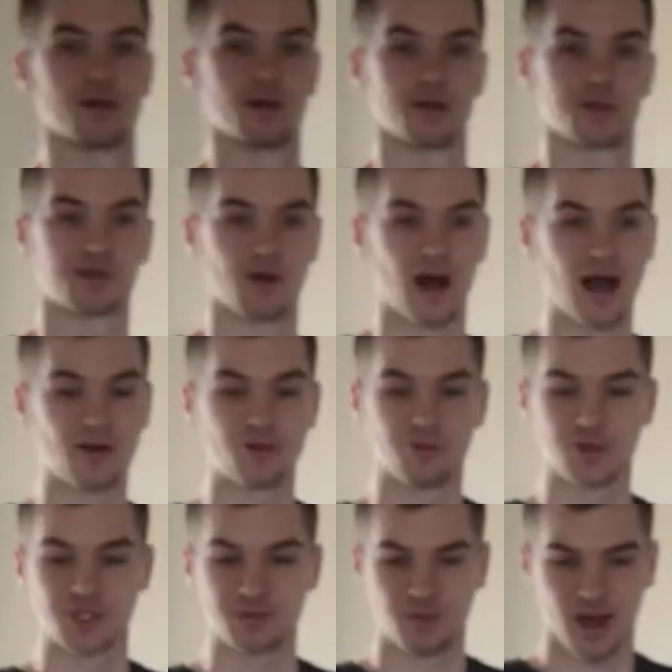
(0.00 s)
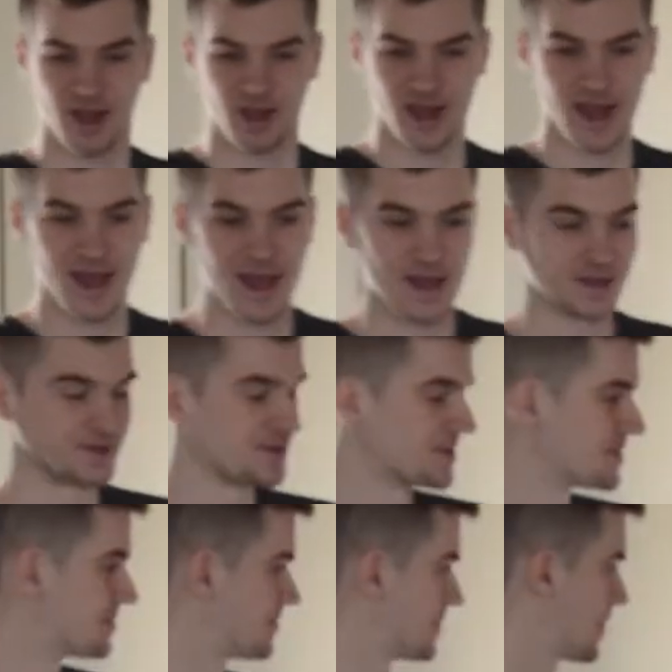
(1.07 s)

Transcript: So how do we spell hands?